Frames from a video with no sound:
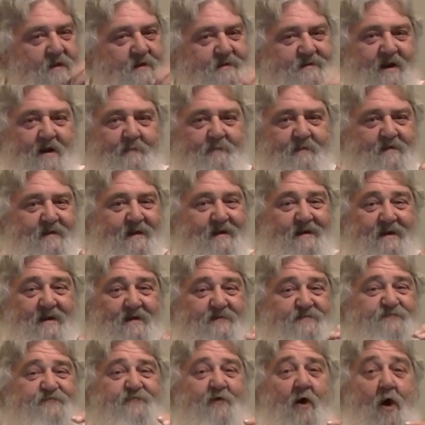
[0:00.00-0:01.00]
definitely getting
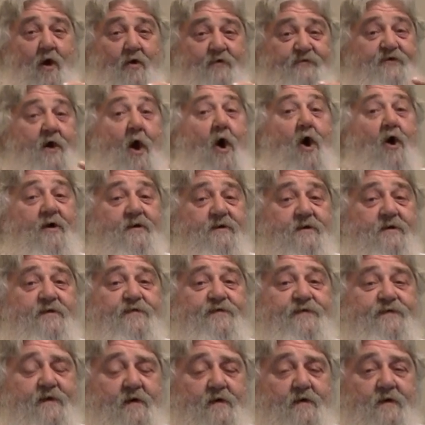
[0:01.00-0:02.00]
a strong
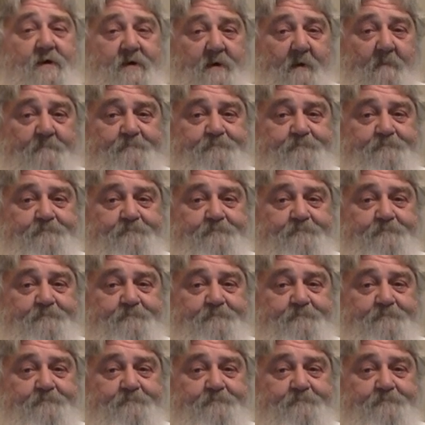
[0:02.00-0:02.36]
tartness to it.